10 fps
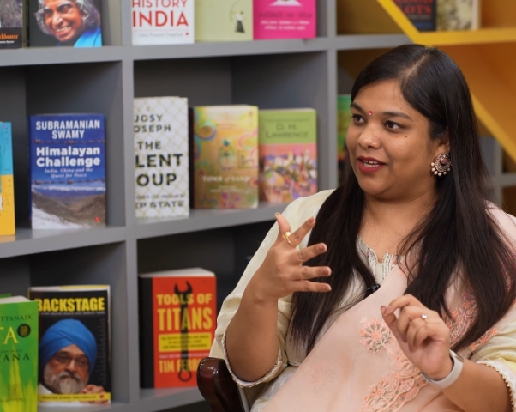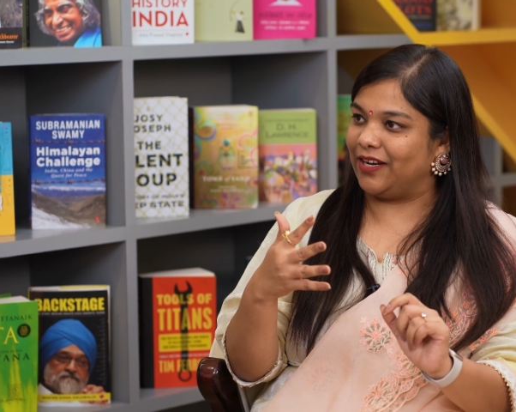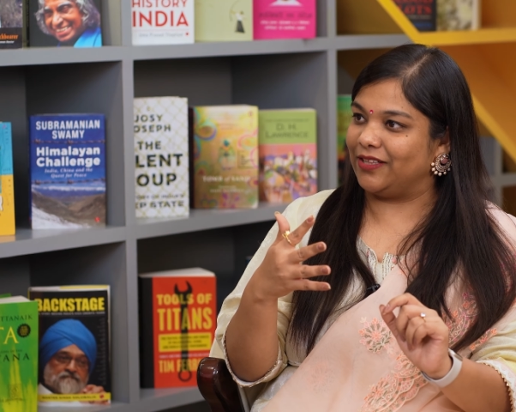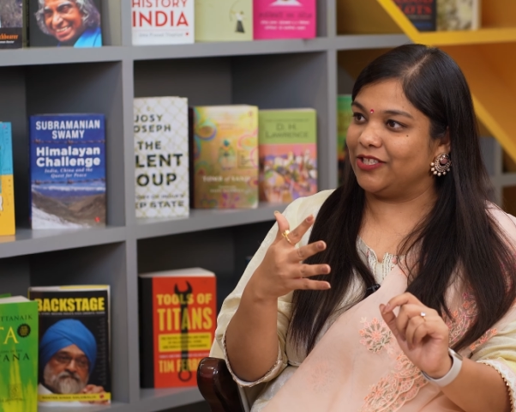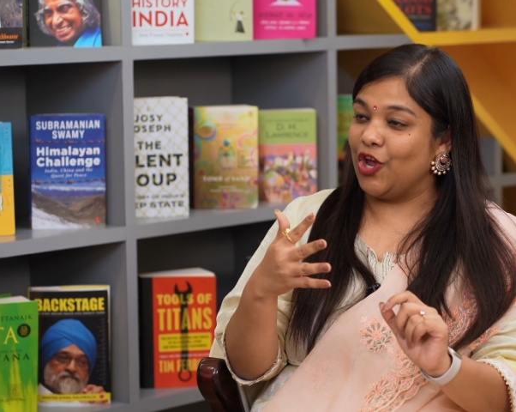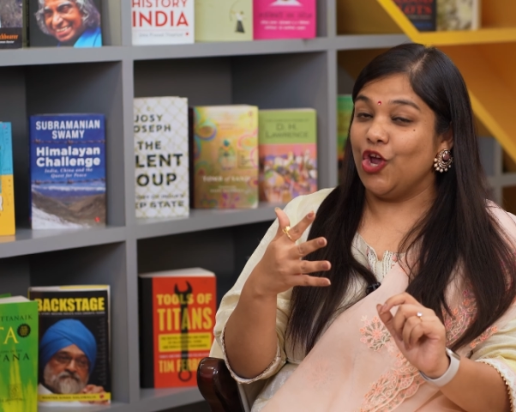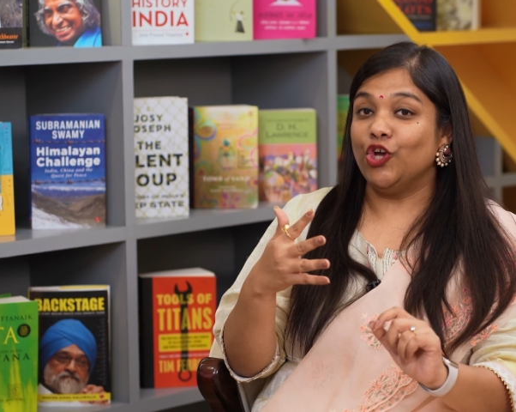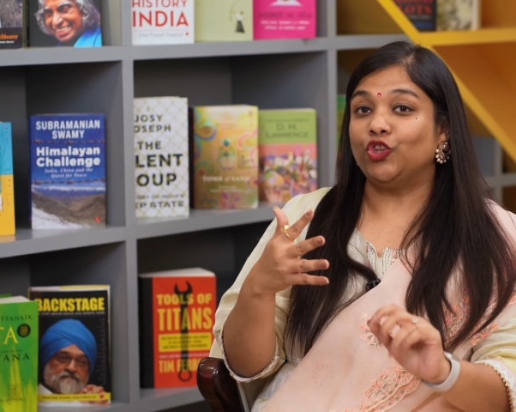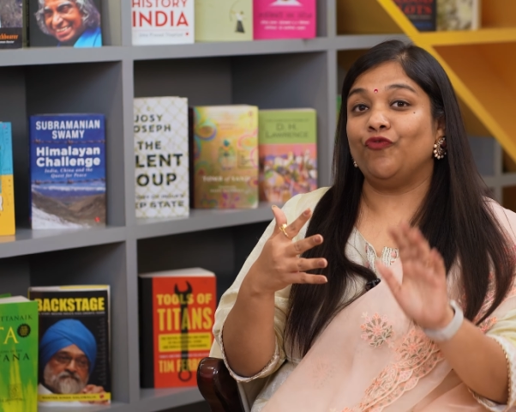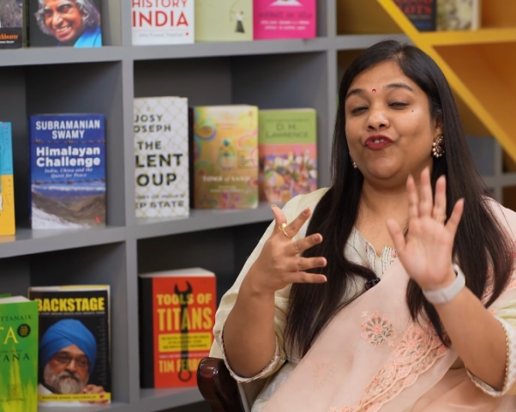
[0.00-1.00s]
Speaker 1: Dalit.
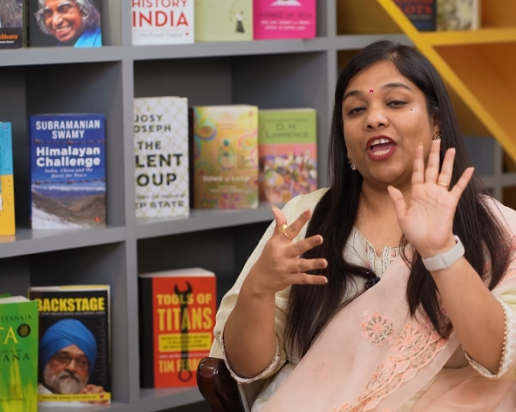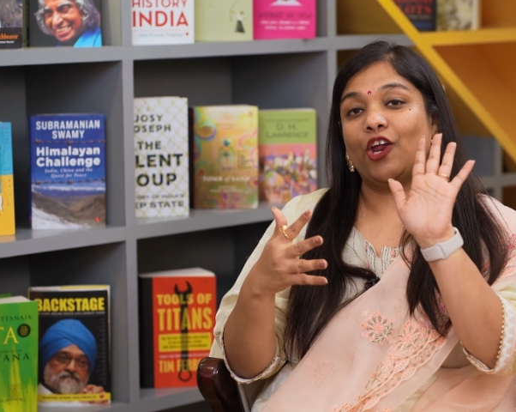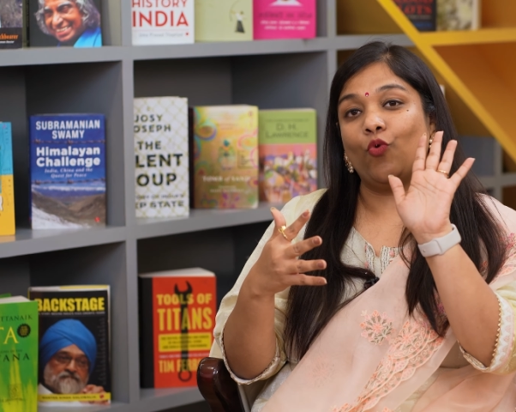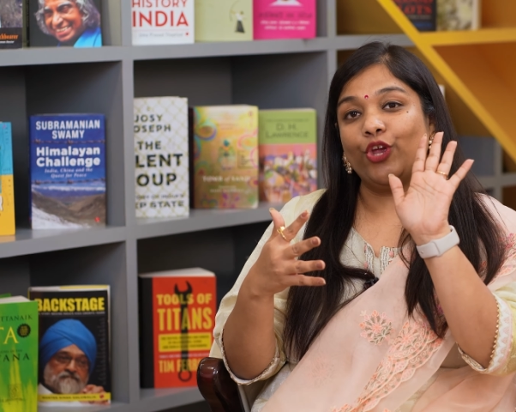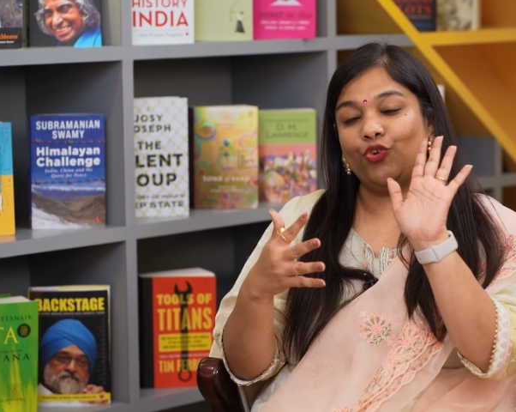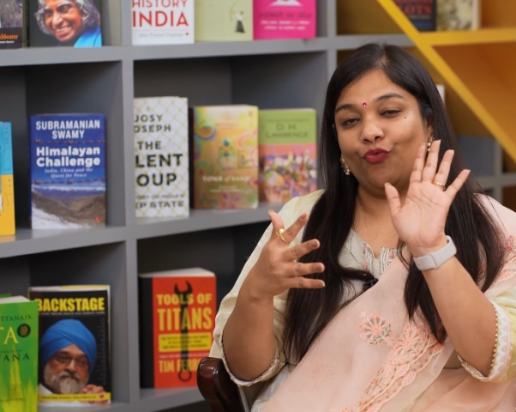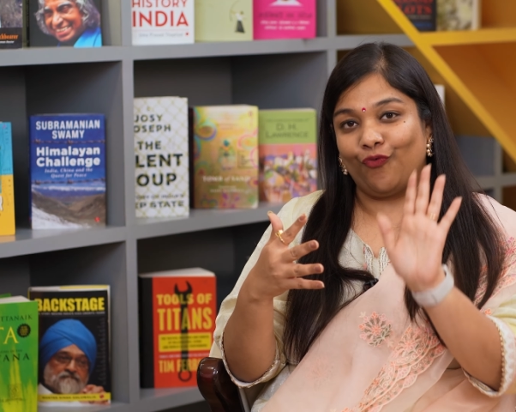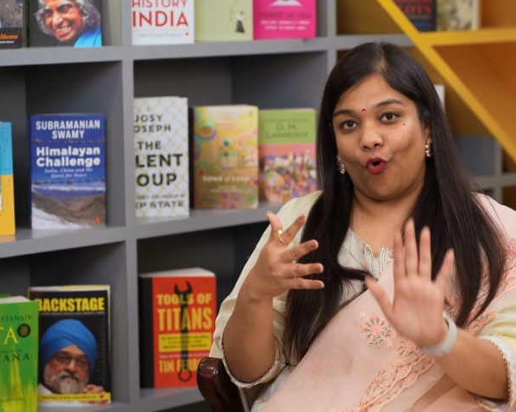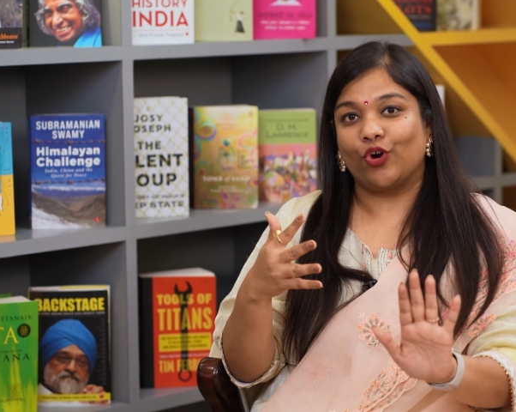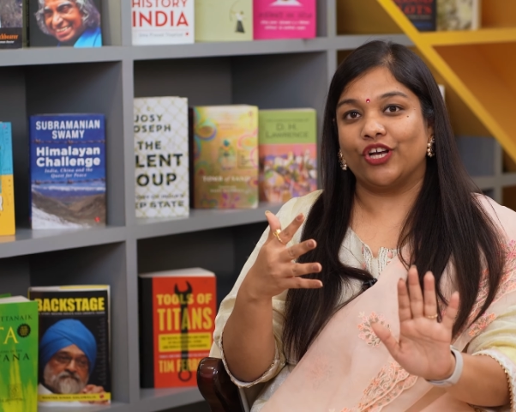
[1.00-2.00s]
So we are going to
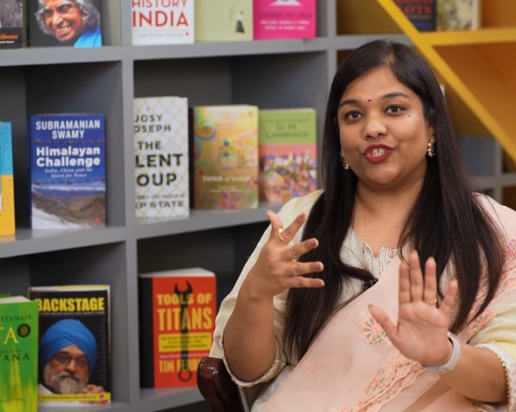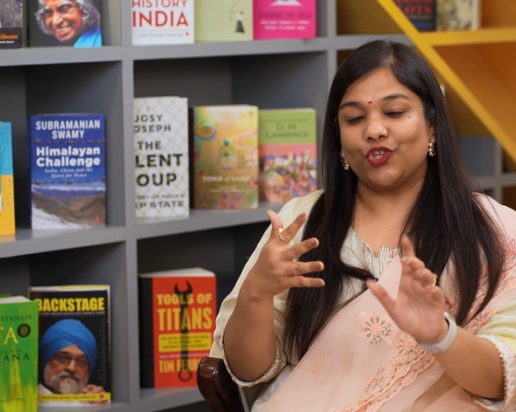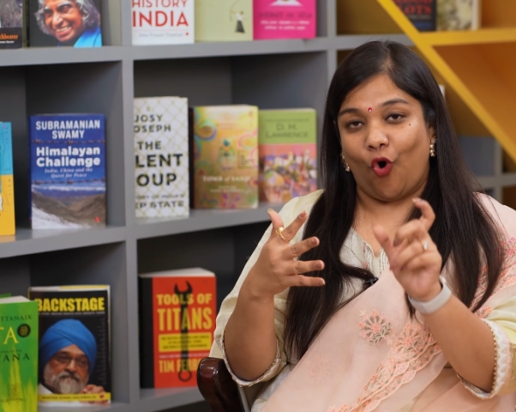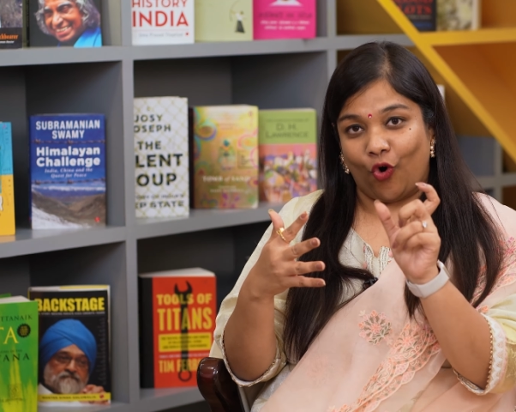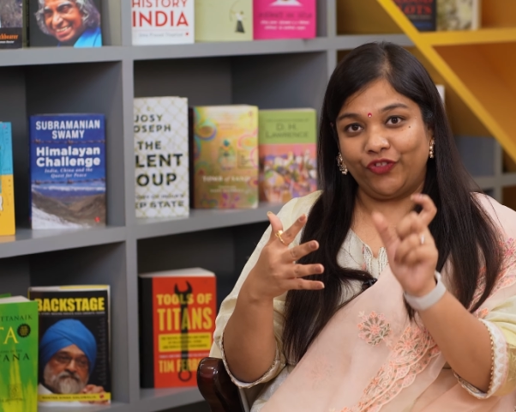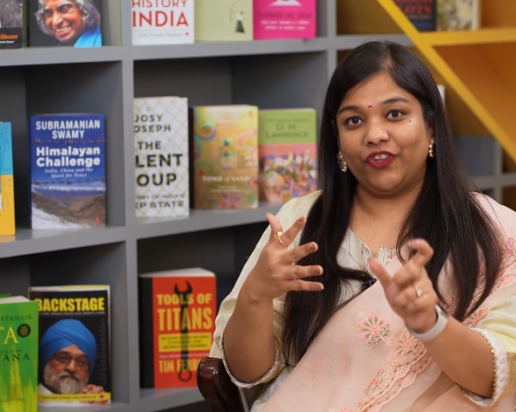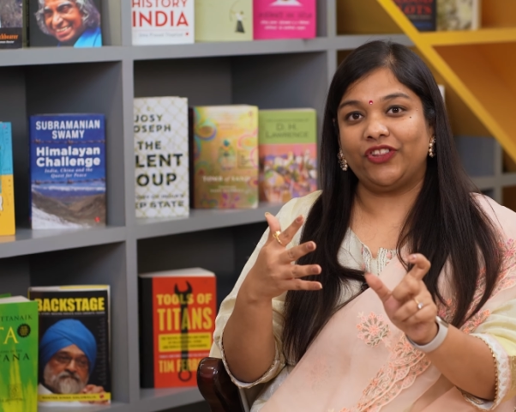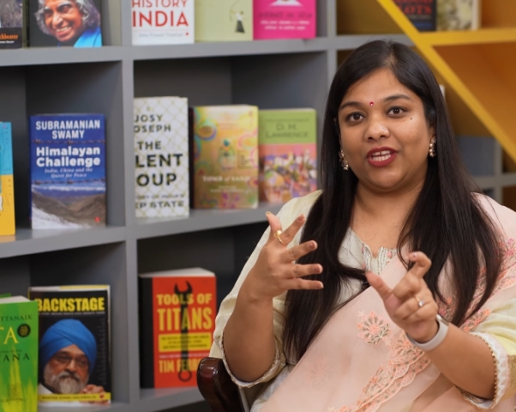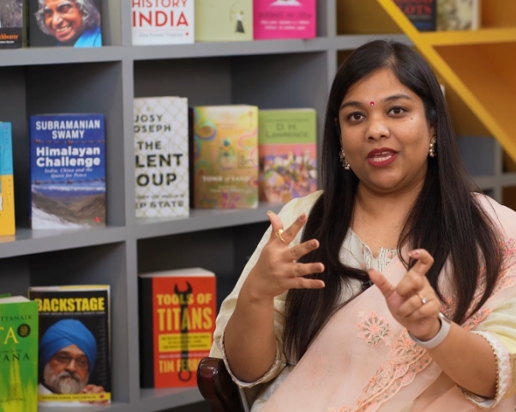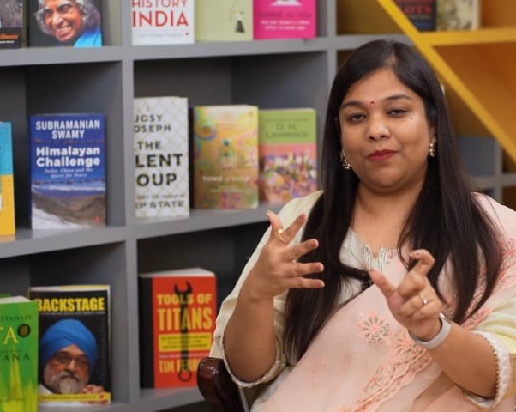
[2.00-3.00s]
focus on the
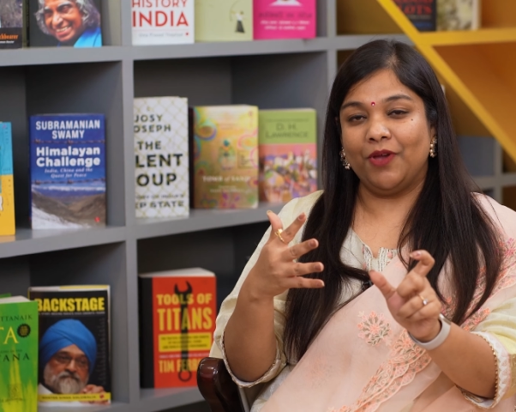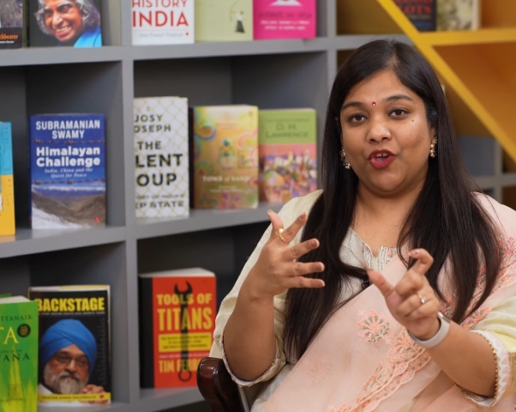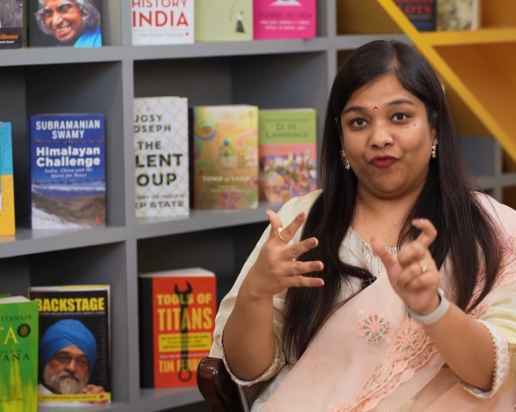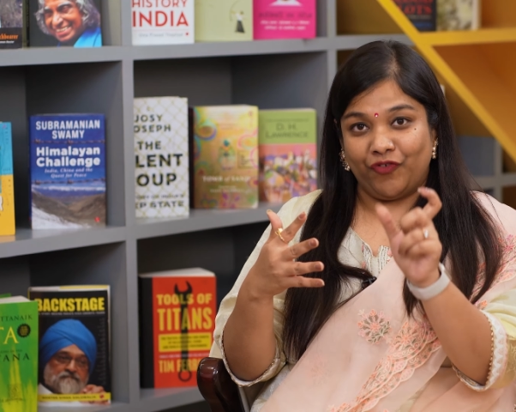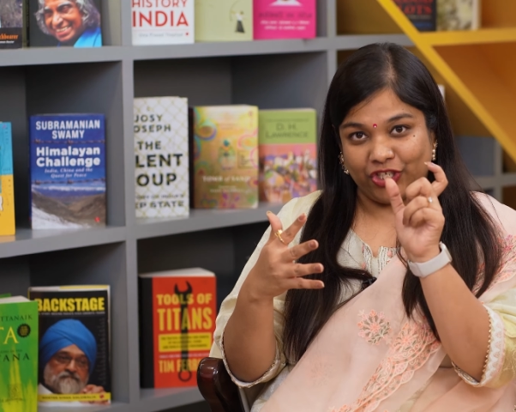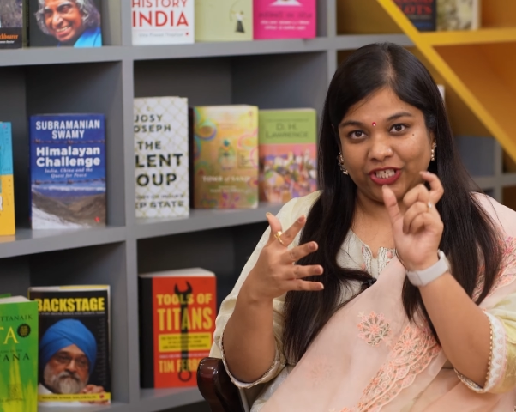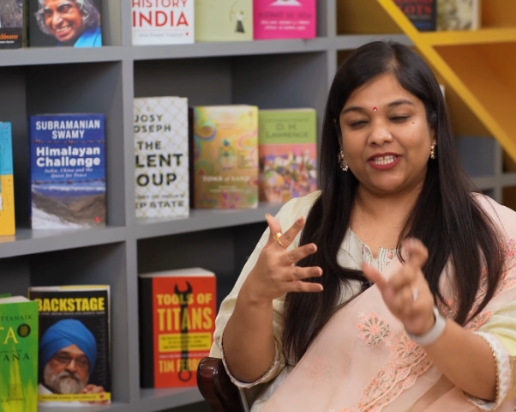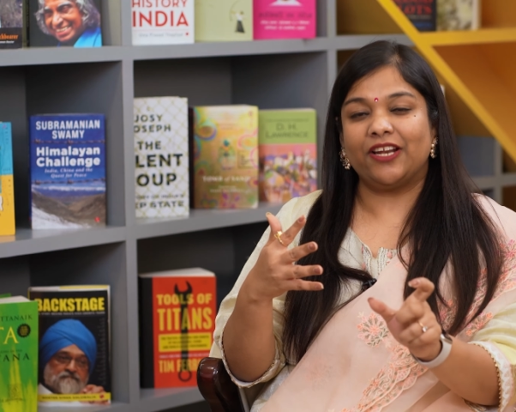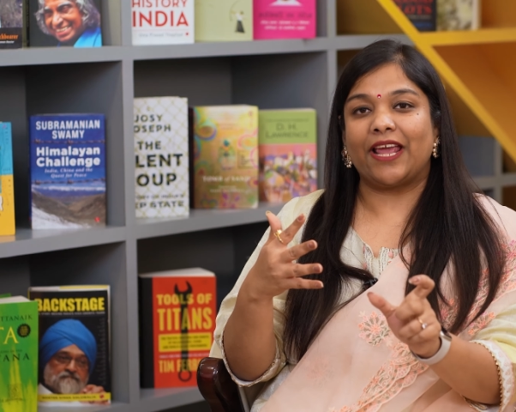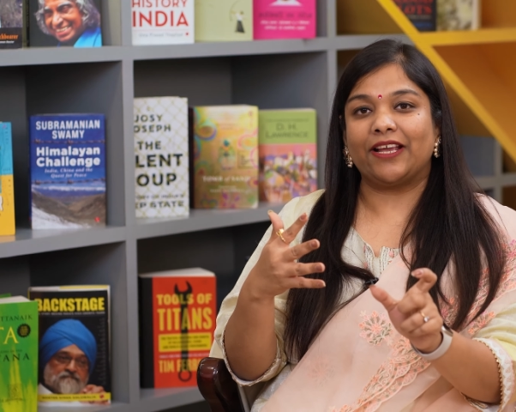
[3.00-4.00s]
theme which is
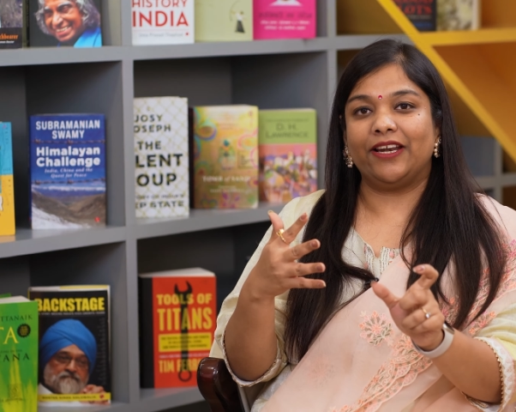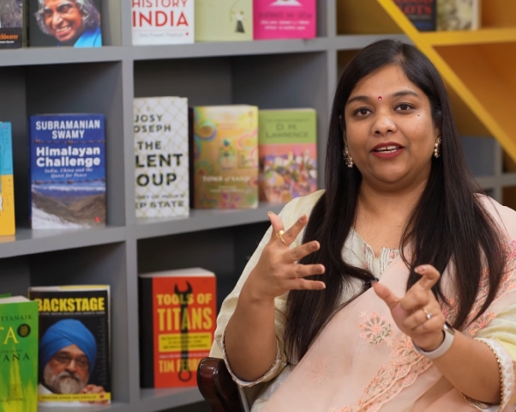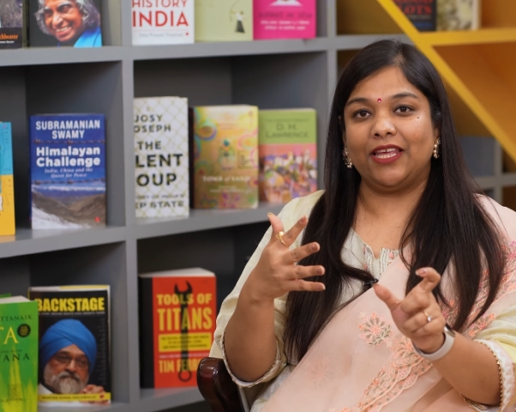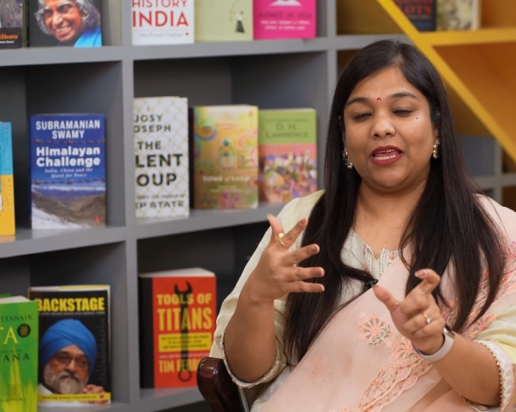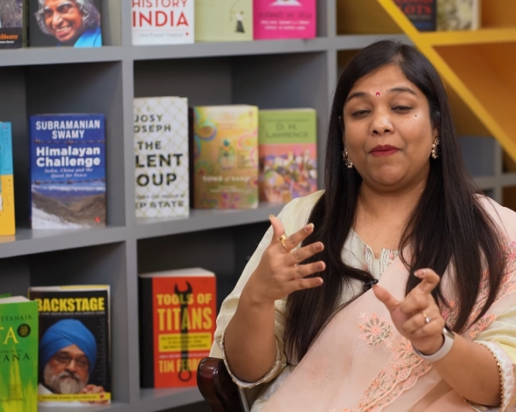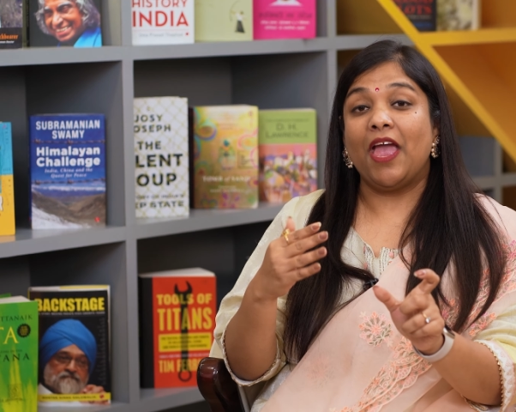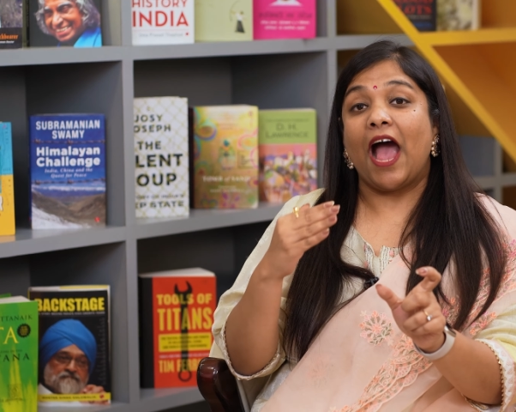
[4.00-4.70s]
the recurrent theme